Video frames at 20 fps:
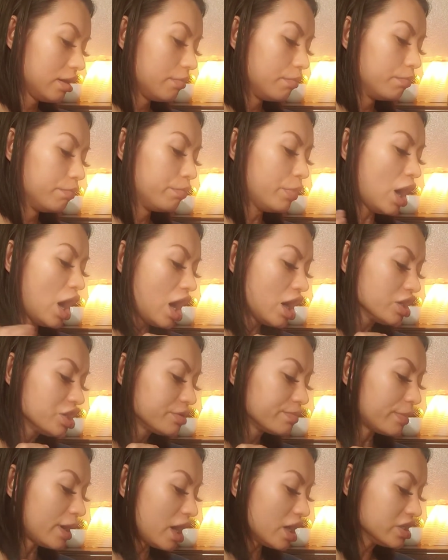
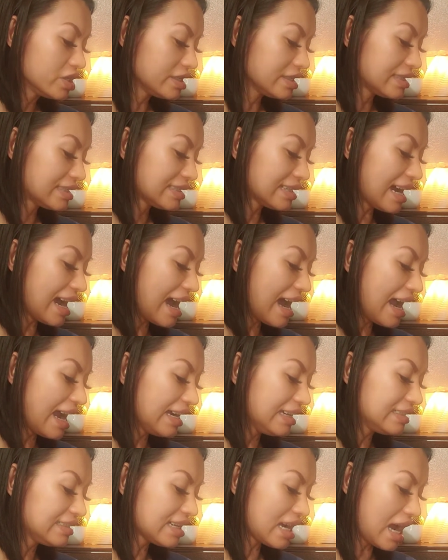Bosch. Bosch is
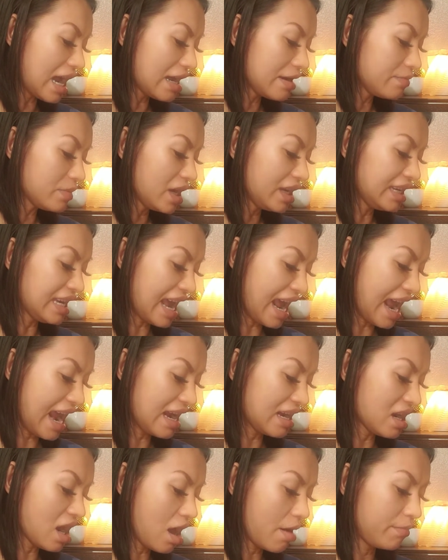Tide, Type,
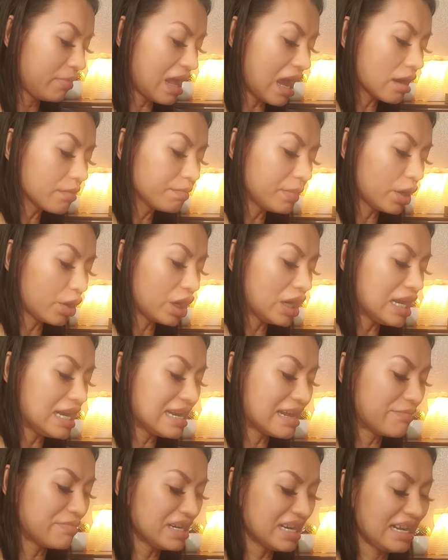Gain, Blackberry,
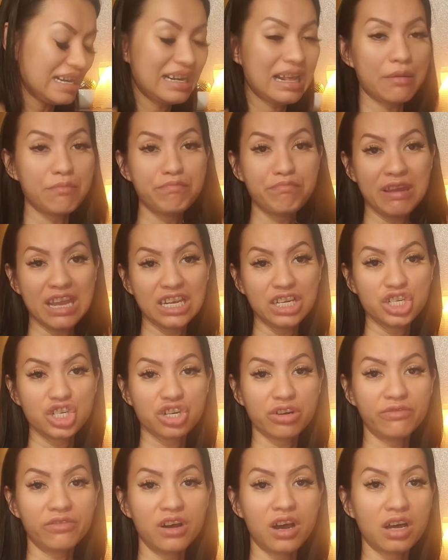Lemonade, and Pink
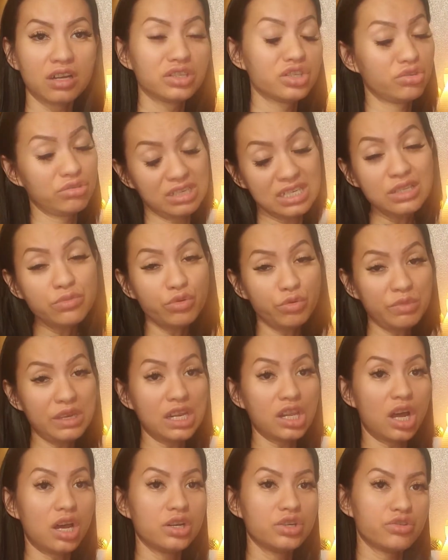Chiffon. So this will be
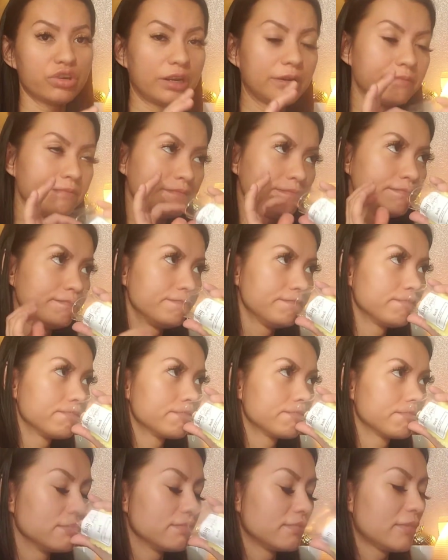laundry.
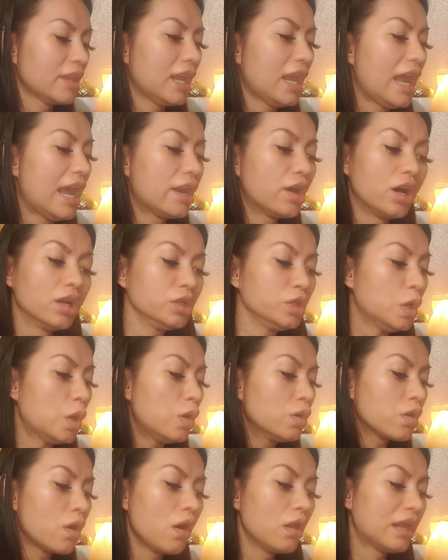And on
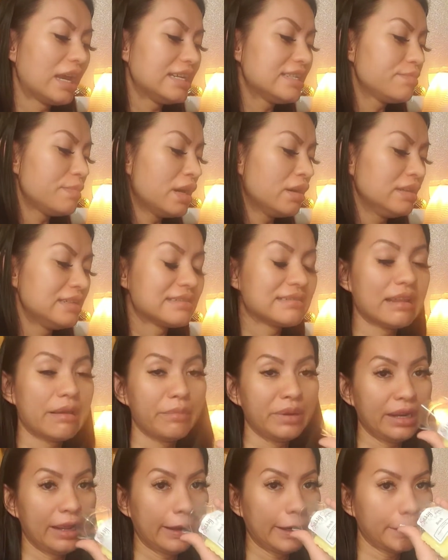cold, all I smell is
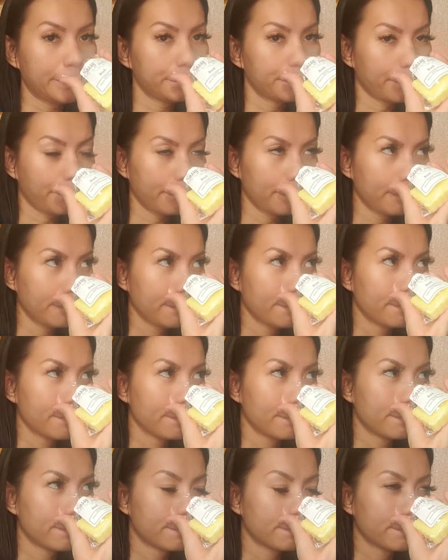lemonade.
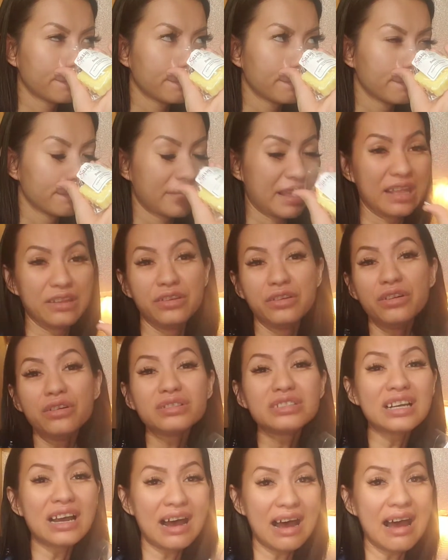And you
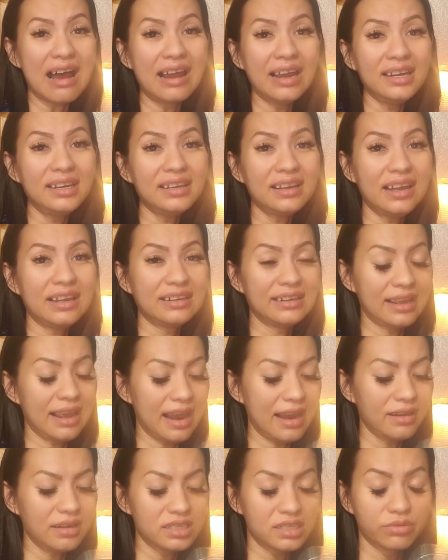know Tide and
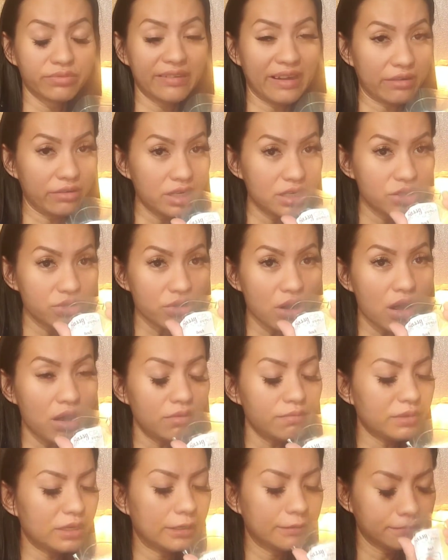Gain is very
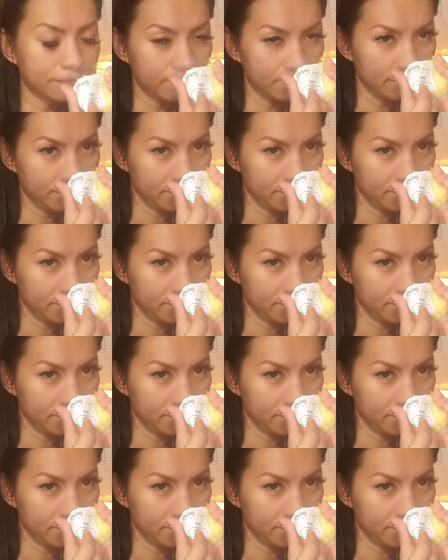strong, but